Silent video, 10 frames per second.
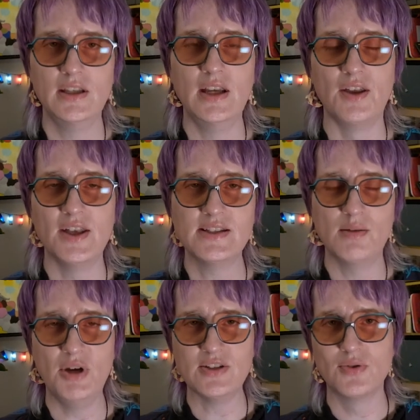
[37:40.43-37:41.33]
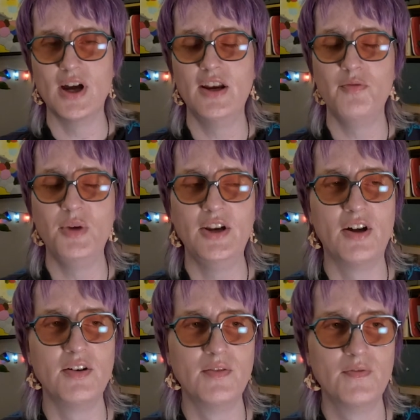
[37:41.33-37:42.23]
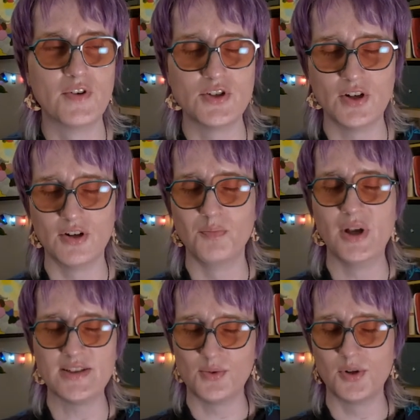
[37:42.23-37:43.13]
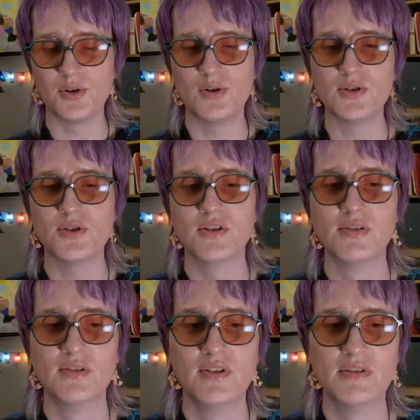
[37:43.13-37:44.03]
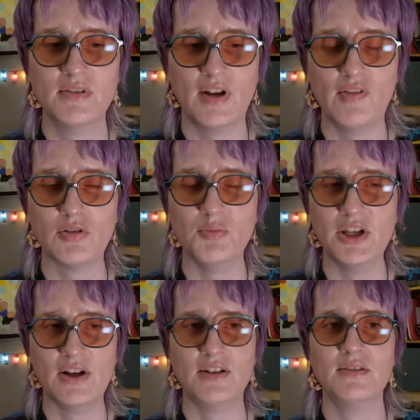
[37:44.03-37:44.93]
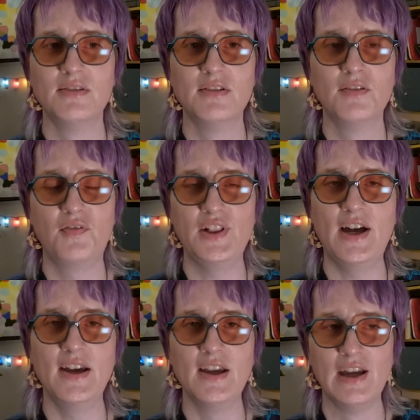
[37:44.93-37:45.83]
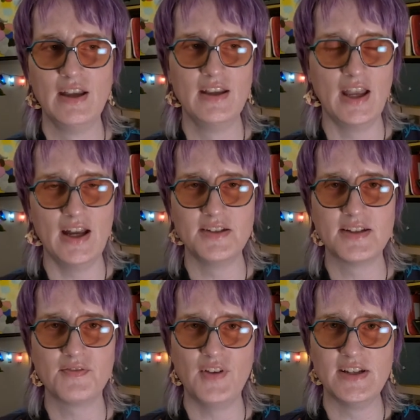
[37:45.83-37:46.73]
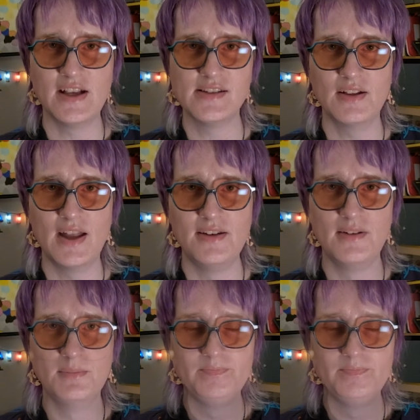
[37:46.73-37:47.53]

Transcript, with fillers: Yeah, that's the best ride I've been on, for sure. Best roller coaster I've ever been on. Fly at Phantasialand.